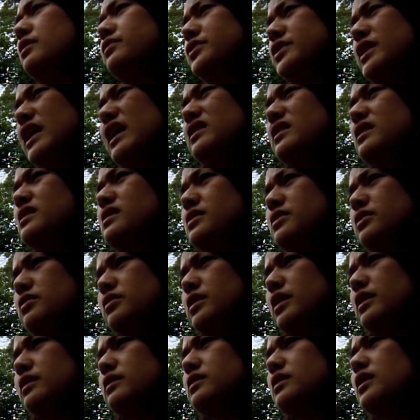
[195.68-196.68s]
of Chinese
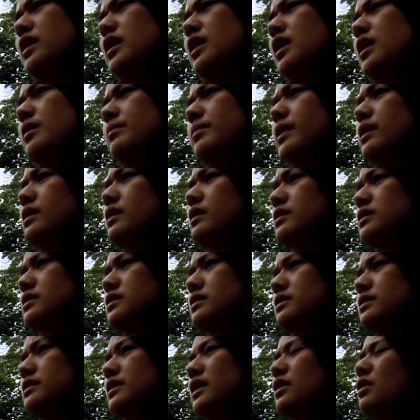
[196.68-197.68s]
students, because
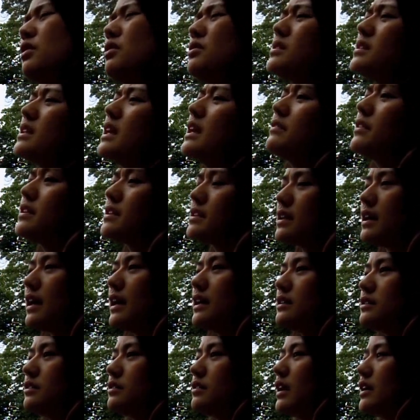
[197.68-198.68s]
they always have this
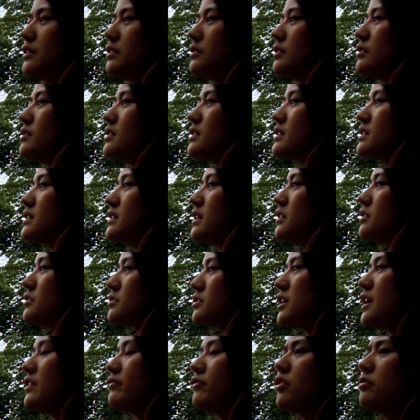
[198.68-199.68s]
kind of, I don't know,
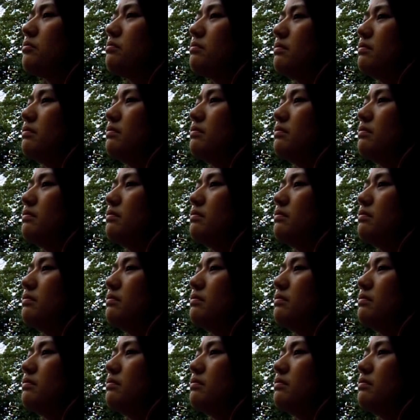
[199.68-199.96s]
stereotype or